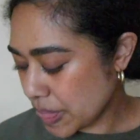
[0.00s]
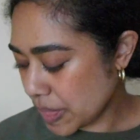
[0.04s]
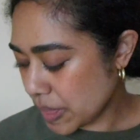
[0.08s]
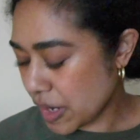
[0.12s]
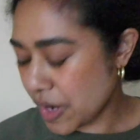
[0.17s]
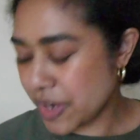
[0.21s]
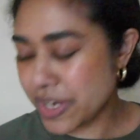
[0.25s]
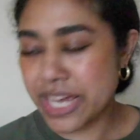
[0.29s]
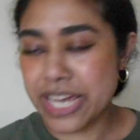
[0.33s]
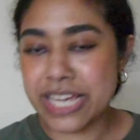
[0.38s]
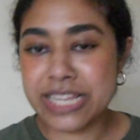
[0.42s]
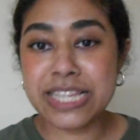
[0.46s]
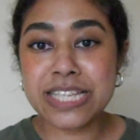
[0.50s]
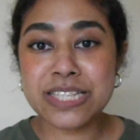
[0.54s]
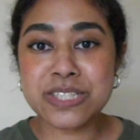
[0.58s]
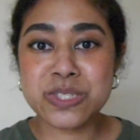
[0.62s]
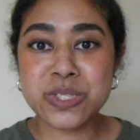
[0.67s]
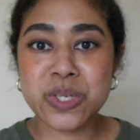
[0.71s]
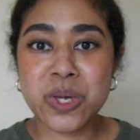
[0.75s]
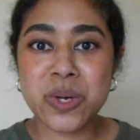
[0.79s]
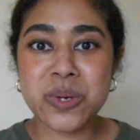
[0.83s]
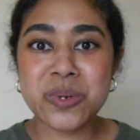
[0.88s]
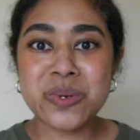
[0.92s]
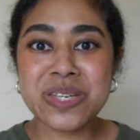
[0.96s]
Okay, let's
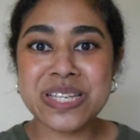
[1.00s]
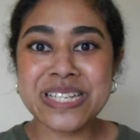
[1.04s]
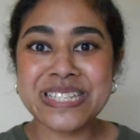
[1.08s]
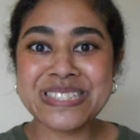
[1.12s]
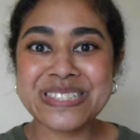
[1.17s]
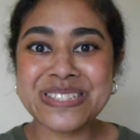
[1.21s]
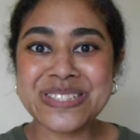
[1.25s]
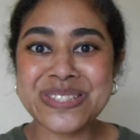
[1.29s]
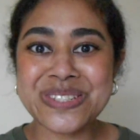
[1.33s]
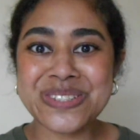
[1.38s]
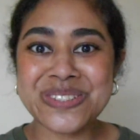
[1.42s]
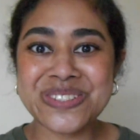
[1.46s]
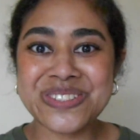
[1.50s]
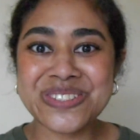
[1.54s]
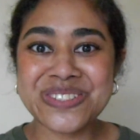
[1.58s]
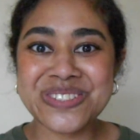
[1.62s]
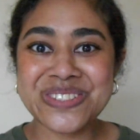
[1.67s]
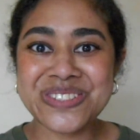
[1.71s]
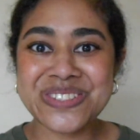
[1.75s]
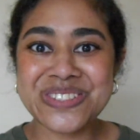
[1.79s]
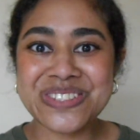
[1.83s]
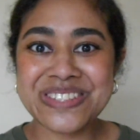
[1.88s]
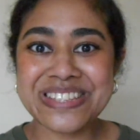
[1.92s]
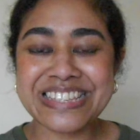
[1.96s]
go
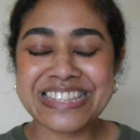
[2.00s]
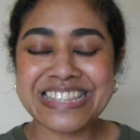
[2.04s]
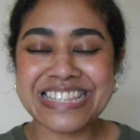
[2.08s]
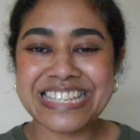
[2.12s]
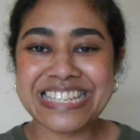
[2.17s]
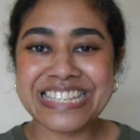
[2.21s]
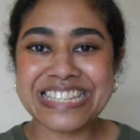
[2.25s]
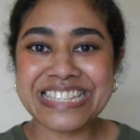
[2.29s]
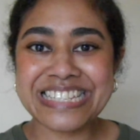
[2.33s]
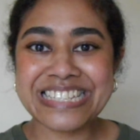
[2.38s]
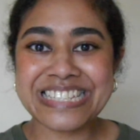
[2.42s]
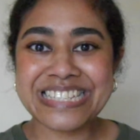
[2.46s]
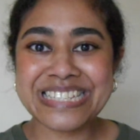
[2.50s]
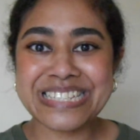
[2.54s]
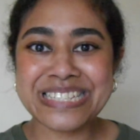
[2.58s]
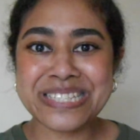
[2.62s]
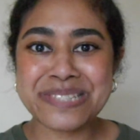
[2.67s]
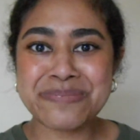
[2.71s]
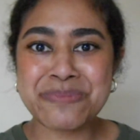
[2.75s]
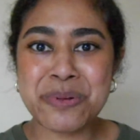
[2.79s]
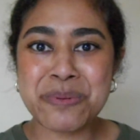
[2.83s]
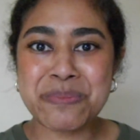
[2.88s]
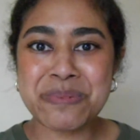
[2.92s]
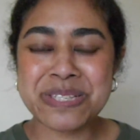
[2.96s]
into the
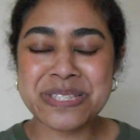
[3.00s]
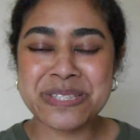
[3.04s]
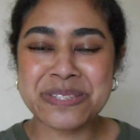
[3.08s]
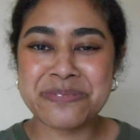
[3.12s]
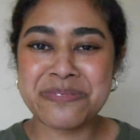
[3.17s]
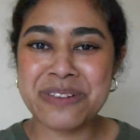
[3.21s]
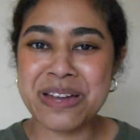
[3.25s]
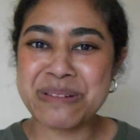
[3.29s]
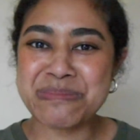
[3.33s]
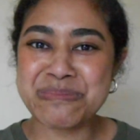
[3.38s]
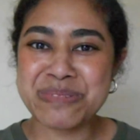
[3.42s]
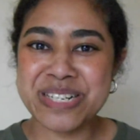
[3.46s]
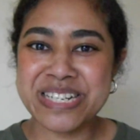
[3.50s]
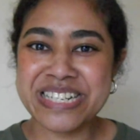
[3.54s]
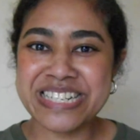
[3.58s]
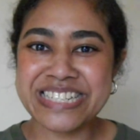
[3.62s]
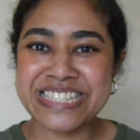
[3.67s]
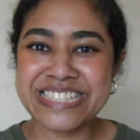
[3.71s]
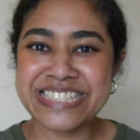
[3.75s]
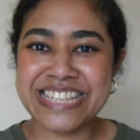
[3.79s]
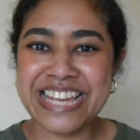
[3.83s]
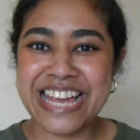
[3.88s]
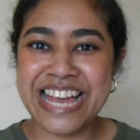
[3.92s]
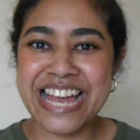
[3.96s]
small bits of
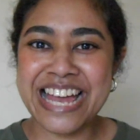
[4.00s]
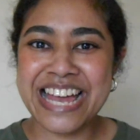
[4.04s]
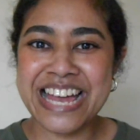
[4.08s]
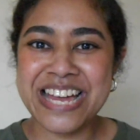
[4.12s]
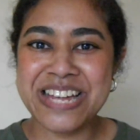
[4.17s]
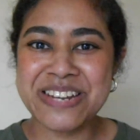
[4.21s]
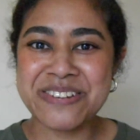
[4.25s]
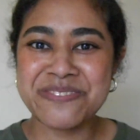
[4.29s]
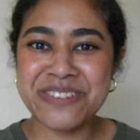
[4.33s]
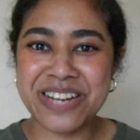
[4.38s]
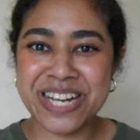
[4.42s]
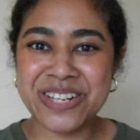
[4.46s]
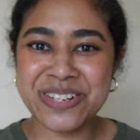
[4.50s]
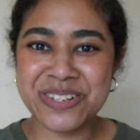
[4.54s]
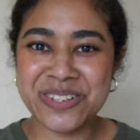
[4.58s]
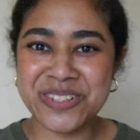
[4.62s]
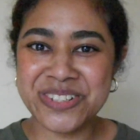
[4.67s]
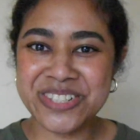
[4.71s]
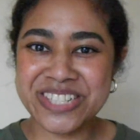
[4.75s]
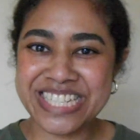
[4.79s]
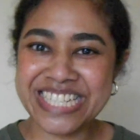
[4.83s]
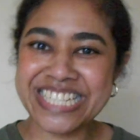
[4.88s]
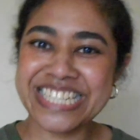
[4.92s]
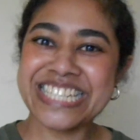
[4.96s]
fabrics and fat
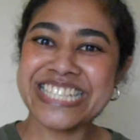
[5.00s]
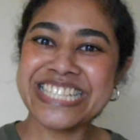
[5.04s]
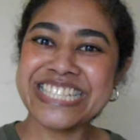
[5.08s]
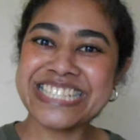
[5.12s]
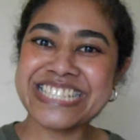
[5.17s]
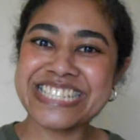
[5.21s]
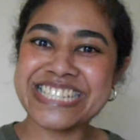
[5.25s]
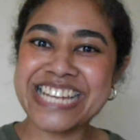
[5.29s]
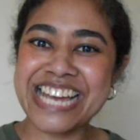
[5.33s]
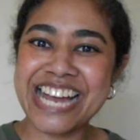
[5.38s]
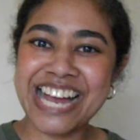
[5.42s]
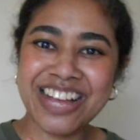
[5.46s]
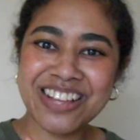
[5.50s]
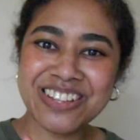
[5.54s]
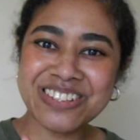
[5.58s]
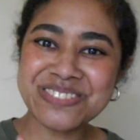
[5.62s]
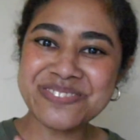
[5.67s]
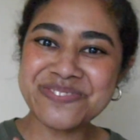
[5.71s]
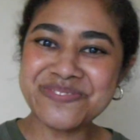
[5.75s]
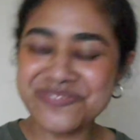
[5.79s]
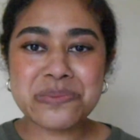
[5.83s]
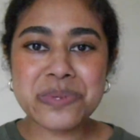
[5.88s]
quarters now.